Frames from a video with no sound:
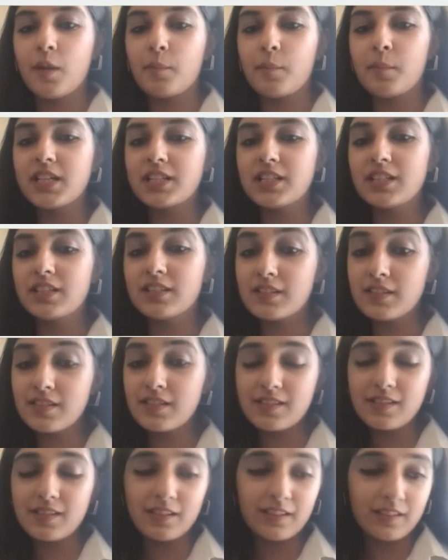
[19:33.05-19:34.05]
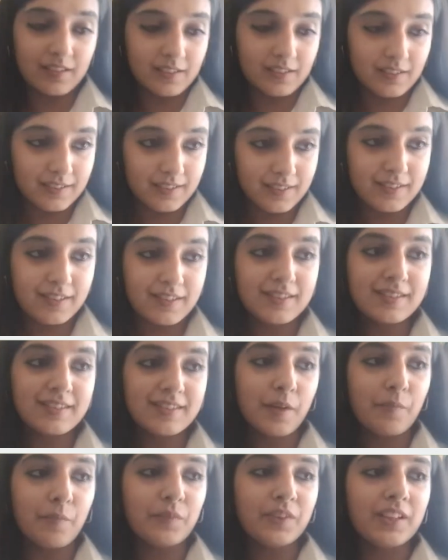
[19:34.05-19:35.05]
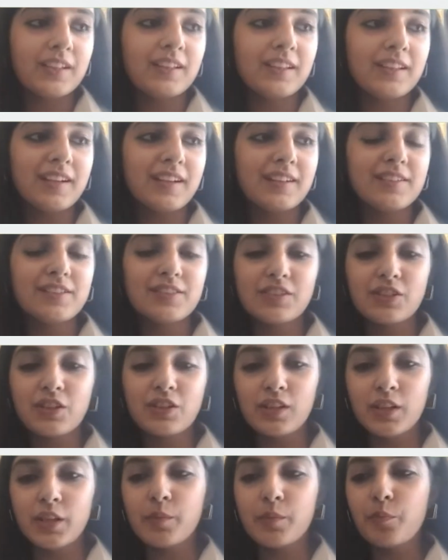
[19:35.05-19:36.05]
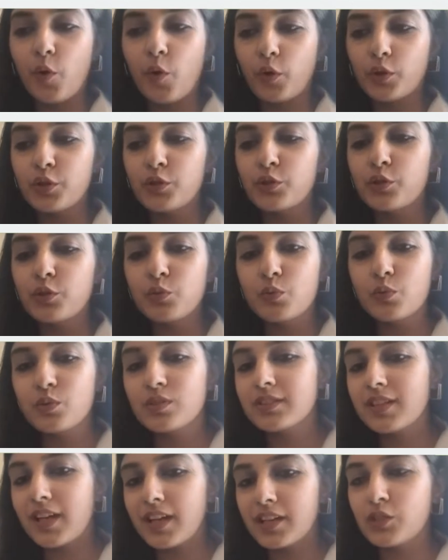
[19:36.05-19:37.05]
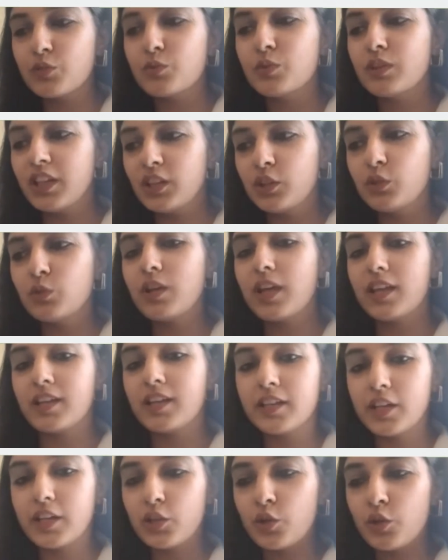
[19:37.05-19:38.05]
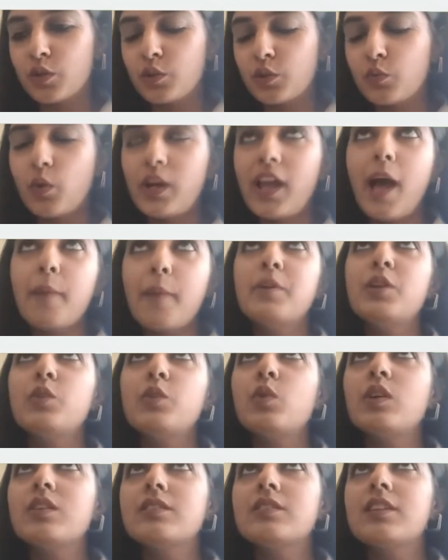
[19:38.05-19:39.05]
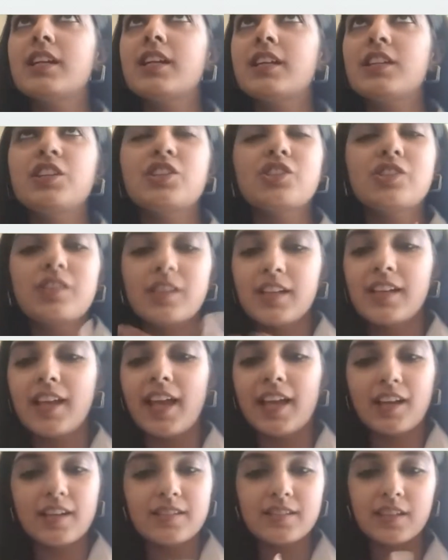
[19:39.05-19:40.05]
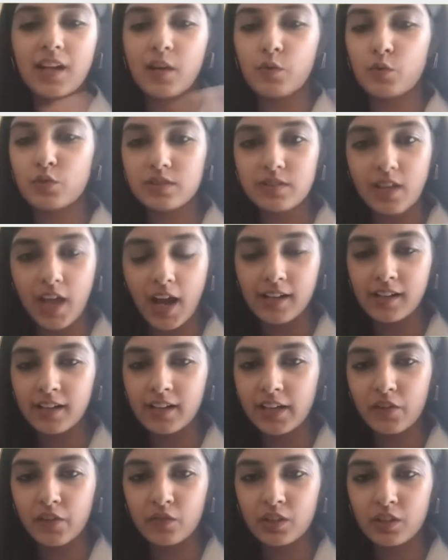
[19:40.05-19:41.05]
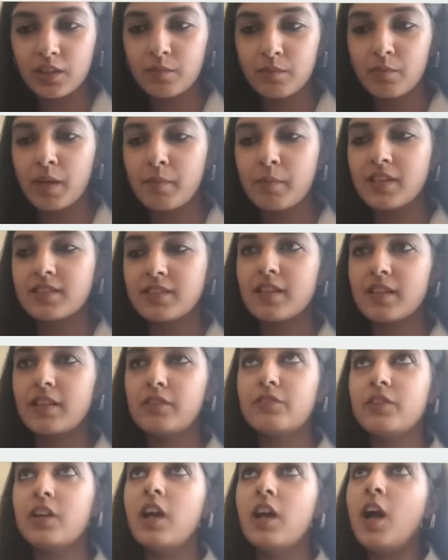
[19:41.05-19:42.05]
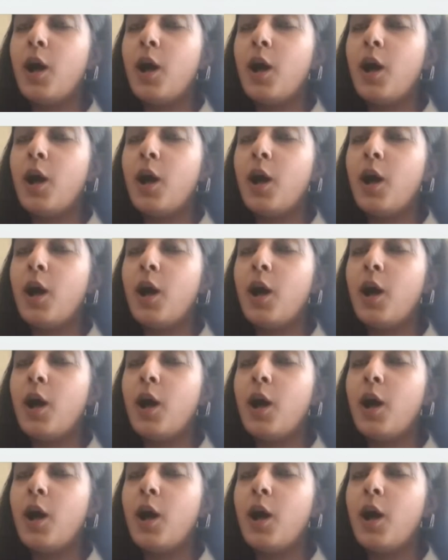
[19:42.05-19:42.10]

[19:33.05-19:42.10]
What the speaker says: But this is something that is really important to do, is that you need to delegate your work. What happened was that initially, like I said, I was handling everything by myself.